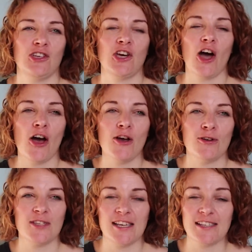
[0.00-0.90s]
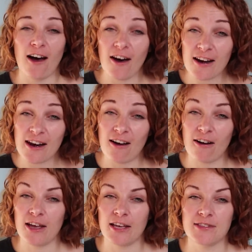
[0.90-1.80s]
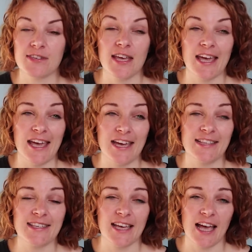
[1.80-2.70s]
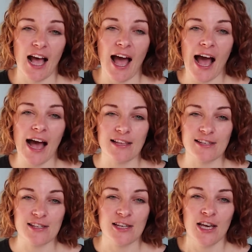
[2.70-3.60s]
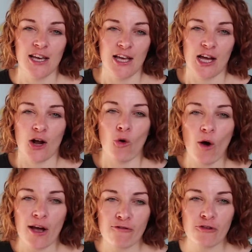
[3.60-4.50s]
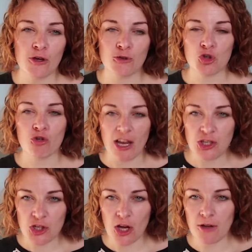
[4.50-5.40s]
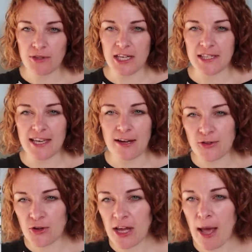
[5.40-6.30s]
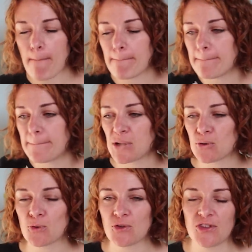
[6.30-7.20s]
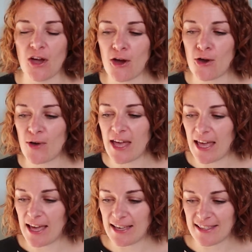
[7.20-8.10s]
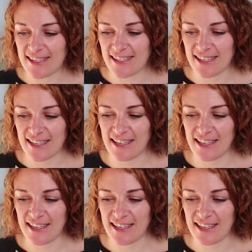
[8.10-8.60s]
coat is unlined, it has quite a few trench coat details on it, but also it's